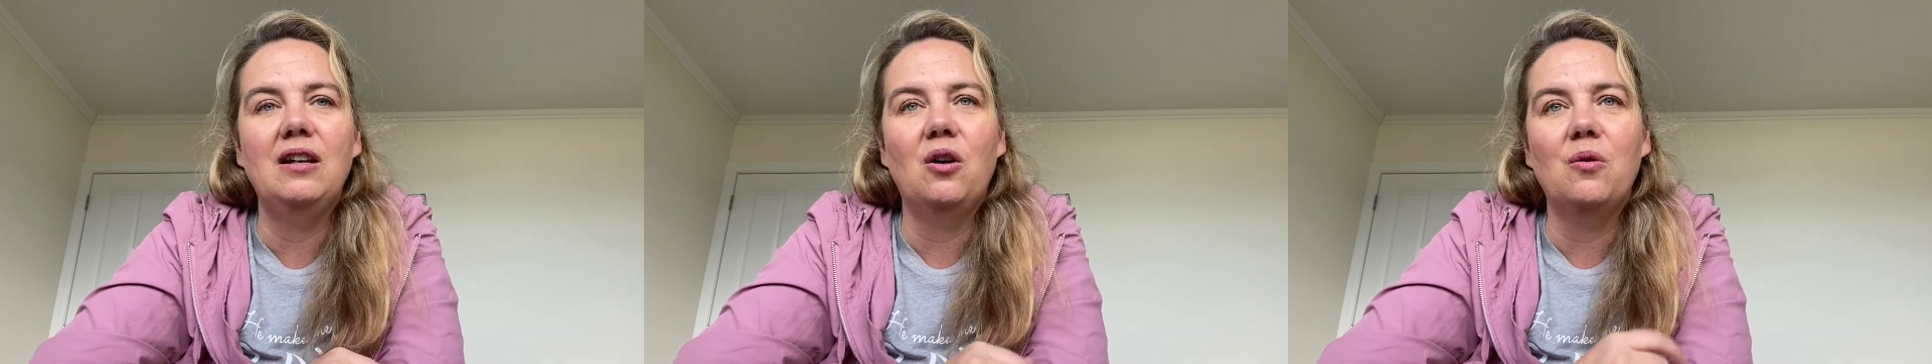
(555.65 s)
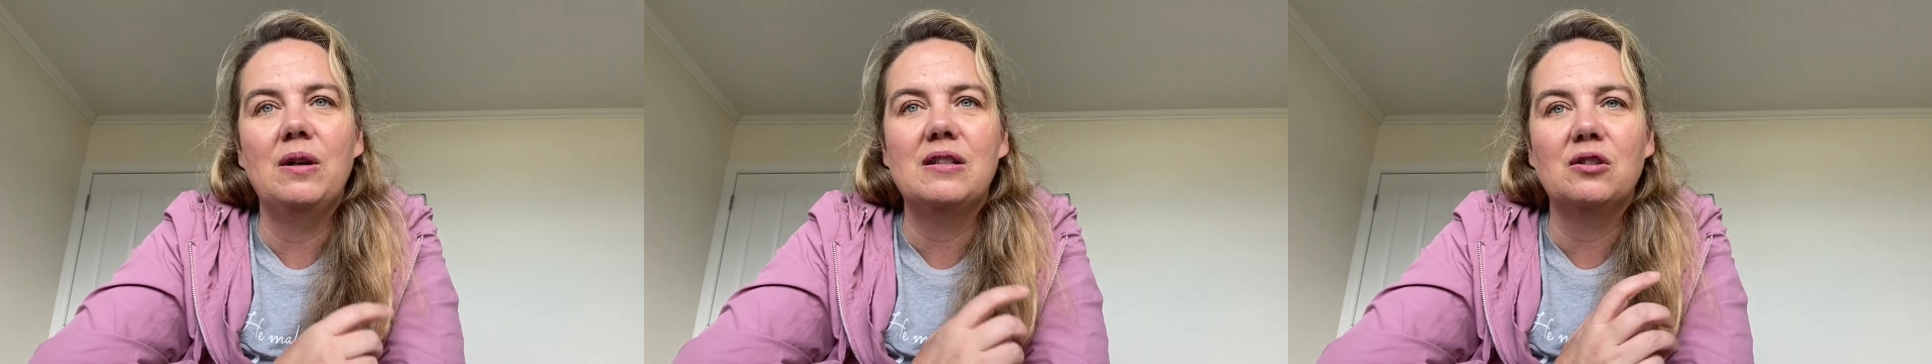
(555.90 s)

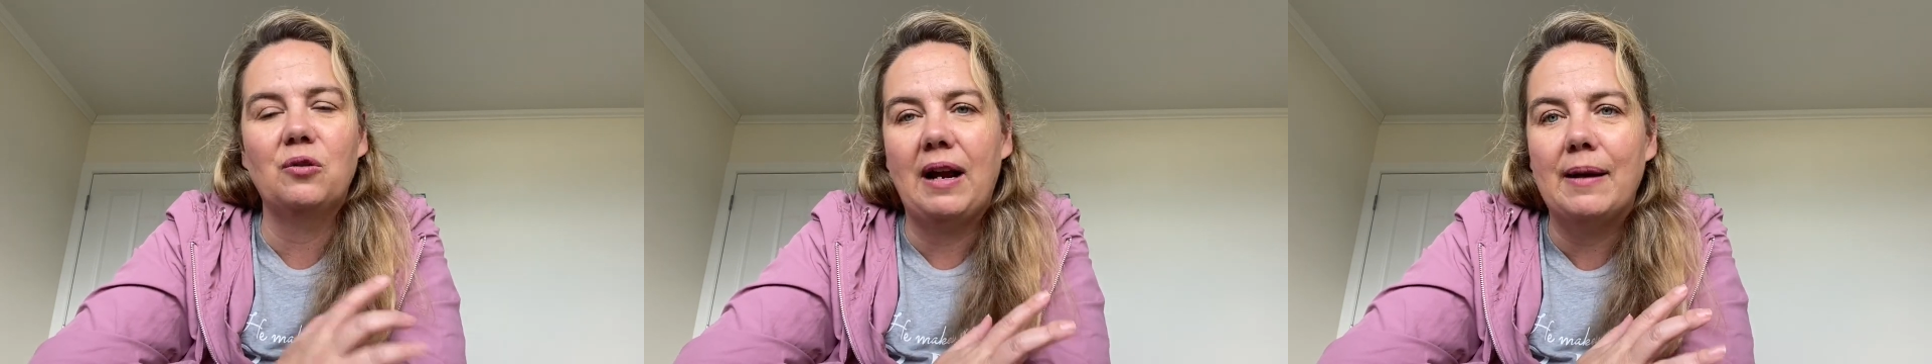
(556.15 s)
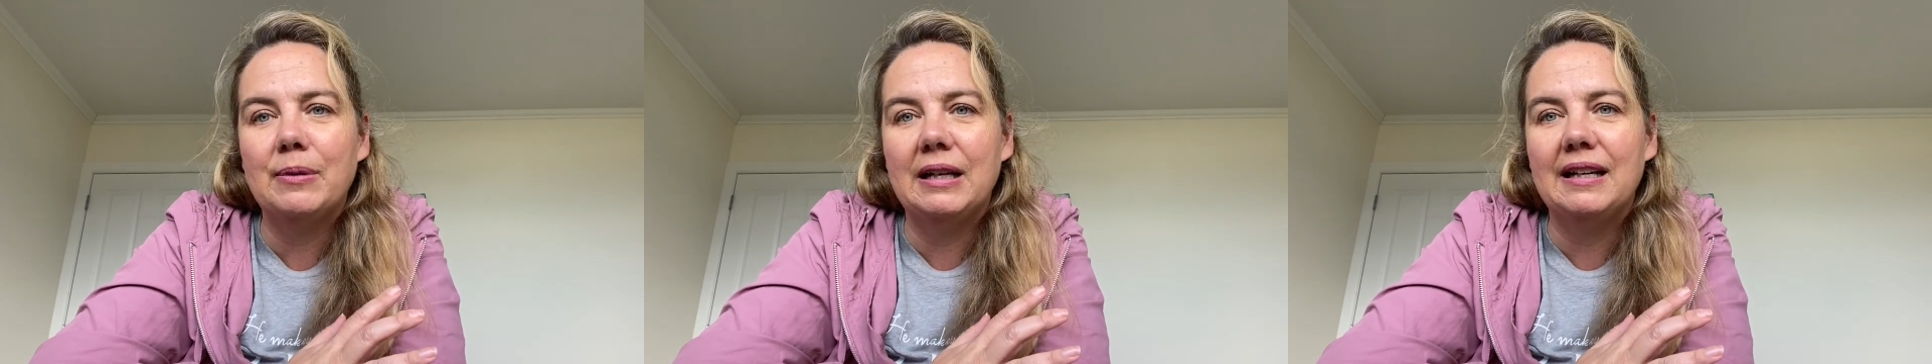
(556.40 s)
always
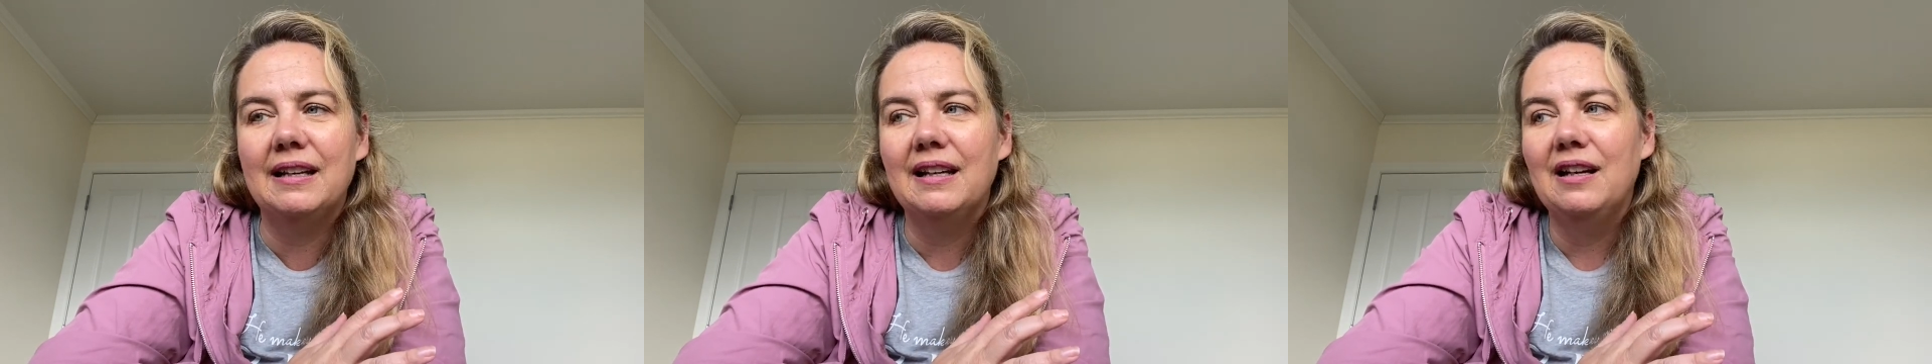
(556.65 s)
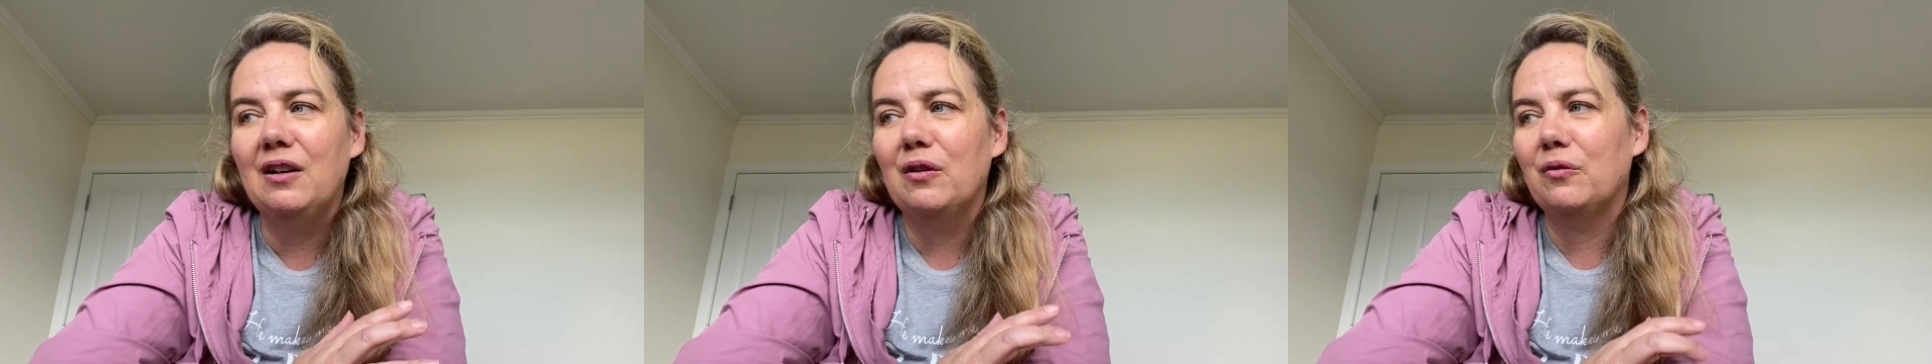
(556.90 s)
grabbing
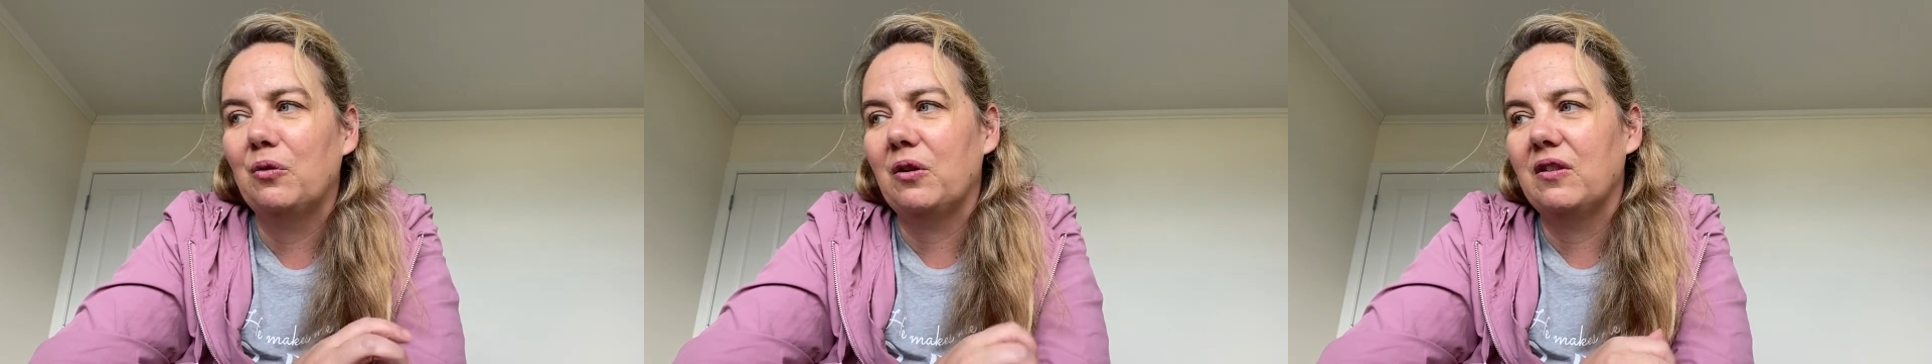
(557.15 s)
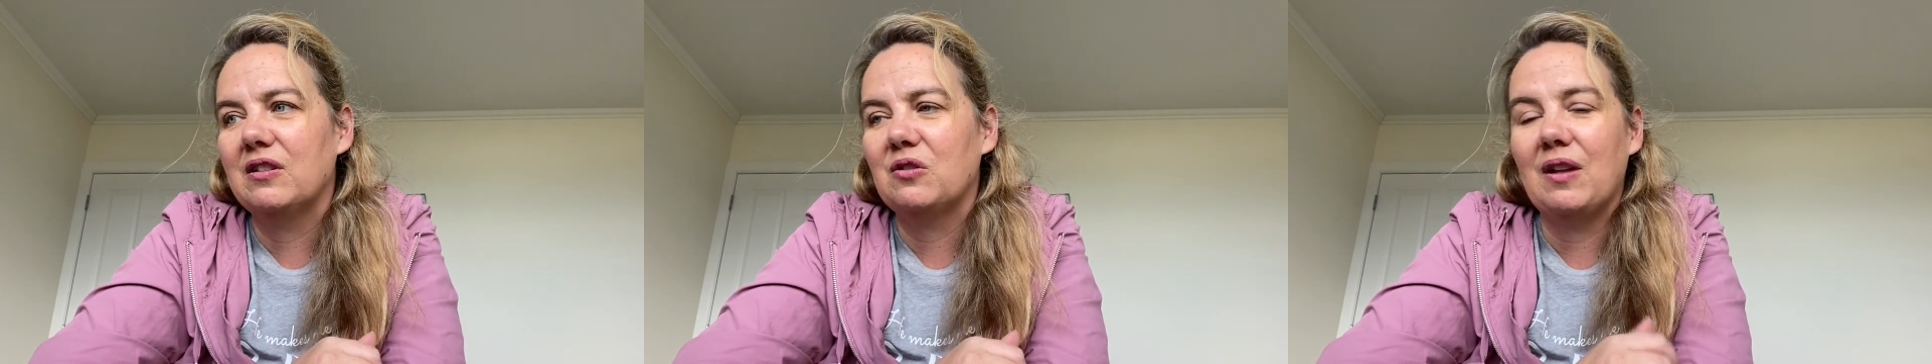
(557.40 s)
for
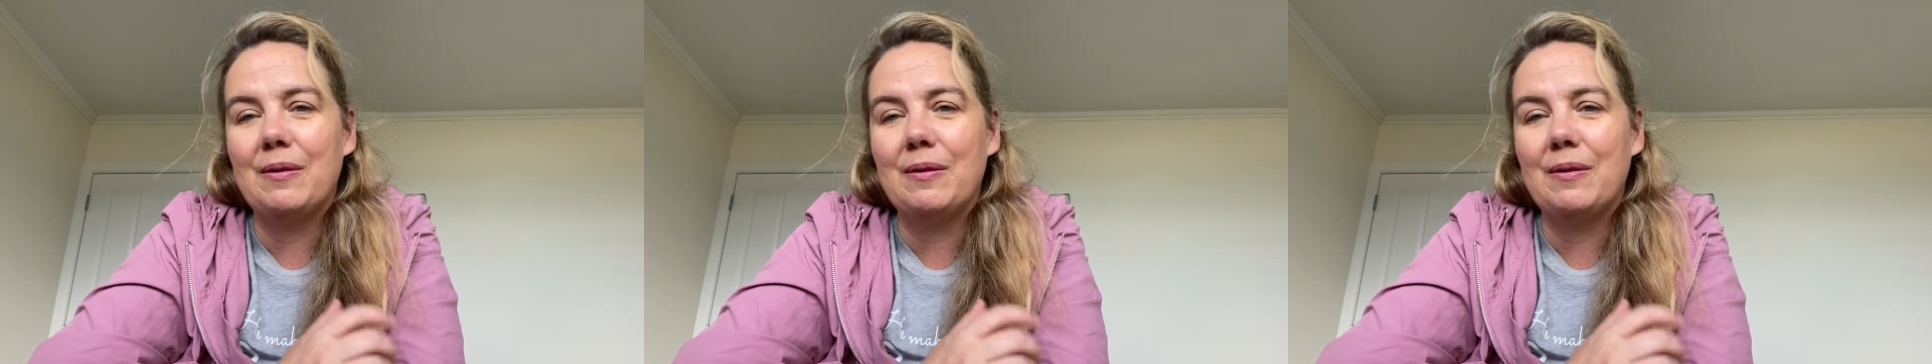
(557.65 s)
this or that.